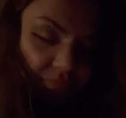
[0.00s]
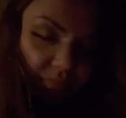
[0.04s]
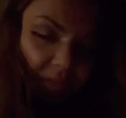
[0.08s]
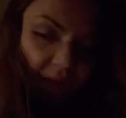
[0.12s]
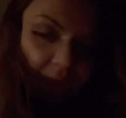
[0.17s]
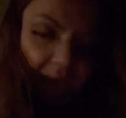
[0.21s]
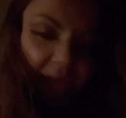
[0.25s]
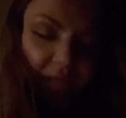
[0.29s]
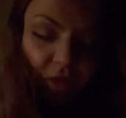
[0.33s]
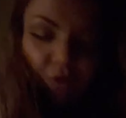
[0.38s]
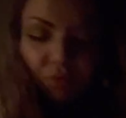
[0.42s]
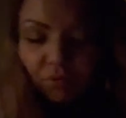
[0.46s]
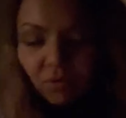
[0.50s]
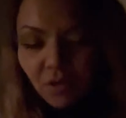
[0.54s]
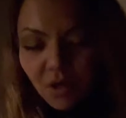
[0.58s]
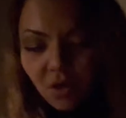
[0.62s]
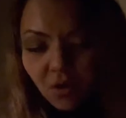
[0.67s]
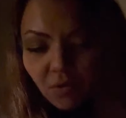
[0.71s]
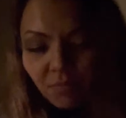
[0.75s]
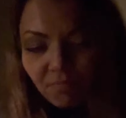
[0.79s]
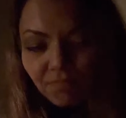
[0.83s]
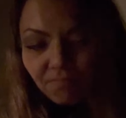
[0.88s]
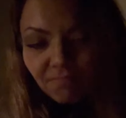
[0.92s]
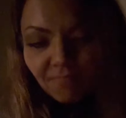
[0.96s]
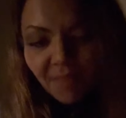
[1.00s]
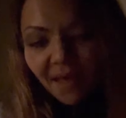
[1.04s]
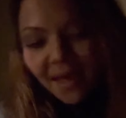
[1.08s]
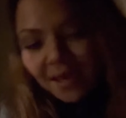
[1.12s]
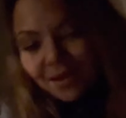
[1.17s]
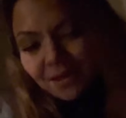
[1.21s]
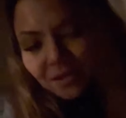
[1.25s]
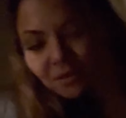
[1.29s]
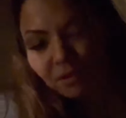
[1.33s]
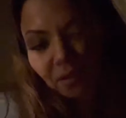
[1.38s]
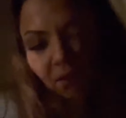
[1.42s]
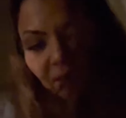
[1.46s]
I don't know. I
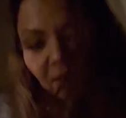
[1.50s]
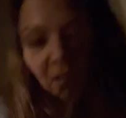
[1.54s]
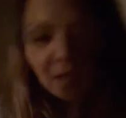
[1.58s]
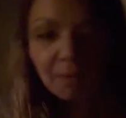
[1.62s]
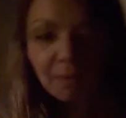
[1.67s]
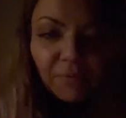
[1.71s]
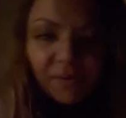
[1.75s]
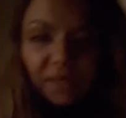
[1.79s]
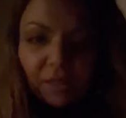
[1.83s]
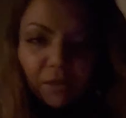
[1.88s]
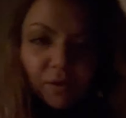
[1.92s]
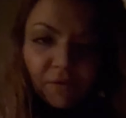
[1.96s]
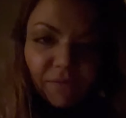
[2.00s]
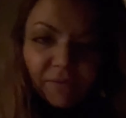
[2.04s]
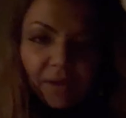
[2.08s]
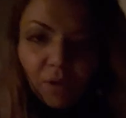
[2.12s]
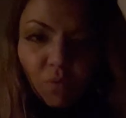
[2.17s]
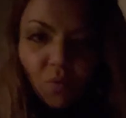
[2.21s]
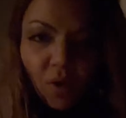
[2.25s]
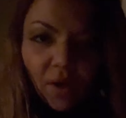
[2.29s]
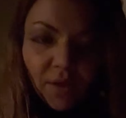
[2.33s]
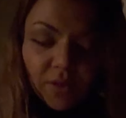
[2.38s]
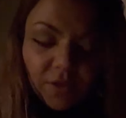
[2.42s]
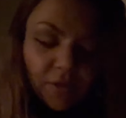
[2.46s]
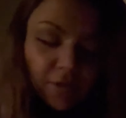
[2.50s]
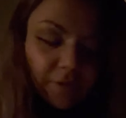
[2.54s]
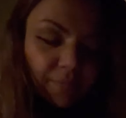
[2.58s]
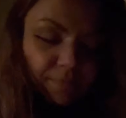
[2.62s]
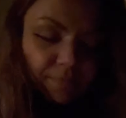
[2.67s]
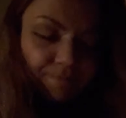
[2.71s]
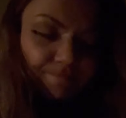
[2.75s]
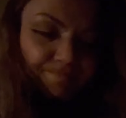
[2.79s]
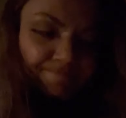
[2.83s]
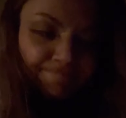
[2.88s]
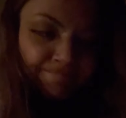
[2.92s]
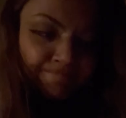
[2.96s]
can look it up later if I want to.
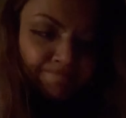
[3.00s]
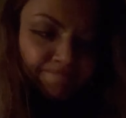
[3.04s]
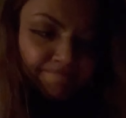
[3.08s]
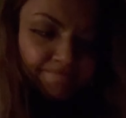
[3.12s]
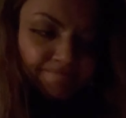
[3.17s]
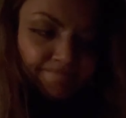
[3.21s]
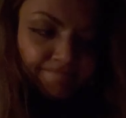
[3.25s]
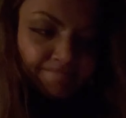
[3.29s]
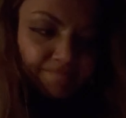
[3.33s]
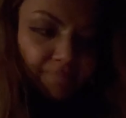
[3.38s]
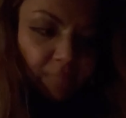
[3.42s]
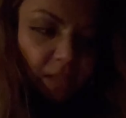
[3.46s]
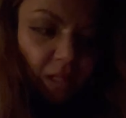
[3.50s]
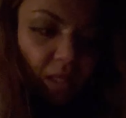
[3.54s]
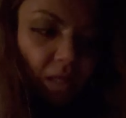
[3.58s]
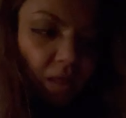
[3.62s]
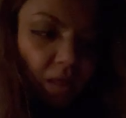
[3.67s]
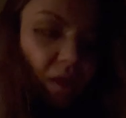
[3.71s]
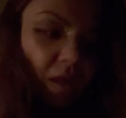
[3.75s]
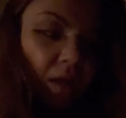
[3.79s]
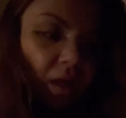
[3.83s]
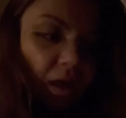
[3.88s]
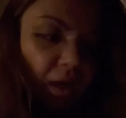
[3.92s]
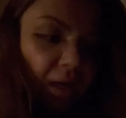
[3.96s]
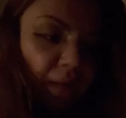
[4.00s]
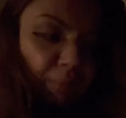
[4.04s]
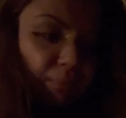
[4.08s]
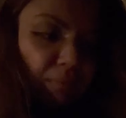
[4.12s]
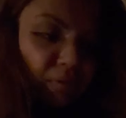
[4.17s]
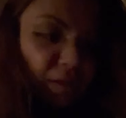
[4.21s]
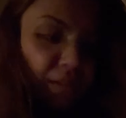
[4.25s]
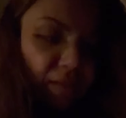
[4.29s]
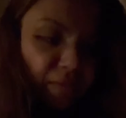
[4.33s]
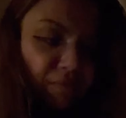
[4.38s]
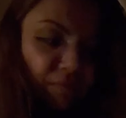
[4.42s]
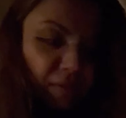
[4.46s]
I
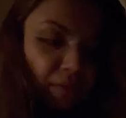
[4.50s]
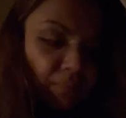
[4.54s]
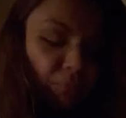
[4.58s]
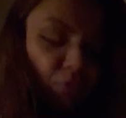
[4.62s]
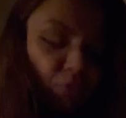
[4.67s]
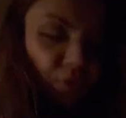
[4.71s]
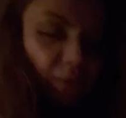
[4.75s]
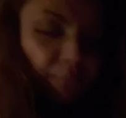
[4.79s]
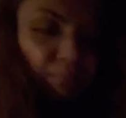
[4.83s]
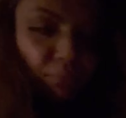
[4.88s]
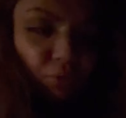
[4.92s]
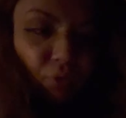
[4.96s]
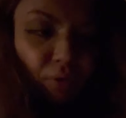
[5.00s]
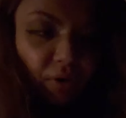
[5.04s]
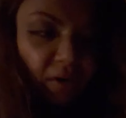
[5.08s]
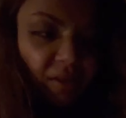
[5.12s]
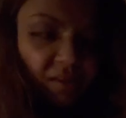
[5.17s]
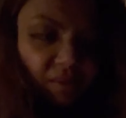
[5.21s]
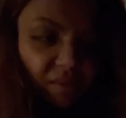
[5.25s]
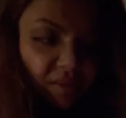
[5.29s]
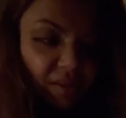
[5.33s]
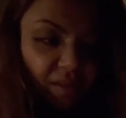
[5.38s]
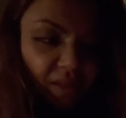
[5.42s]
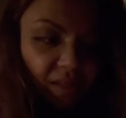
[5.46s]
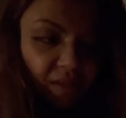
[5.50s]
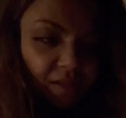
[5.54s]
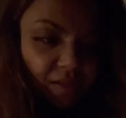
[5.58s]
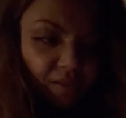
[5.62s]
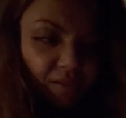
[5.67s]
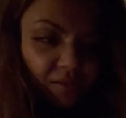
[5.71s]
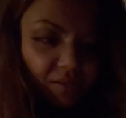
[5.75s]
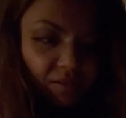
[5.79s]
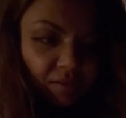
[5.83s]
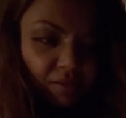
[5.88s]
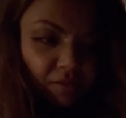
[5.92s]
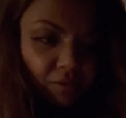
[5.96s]
believe the more important thing
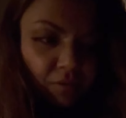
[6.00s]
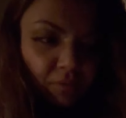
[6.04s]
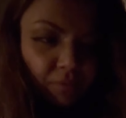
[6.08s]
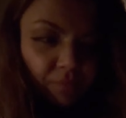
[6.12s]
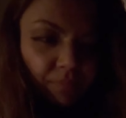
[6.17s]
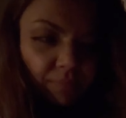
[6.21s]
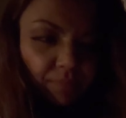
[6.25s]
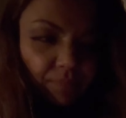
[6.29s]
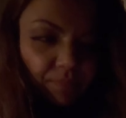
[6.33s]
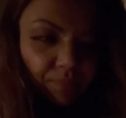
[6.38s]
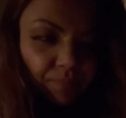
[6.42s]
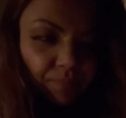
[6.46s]
is to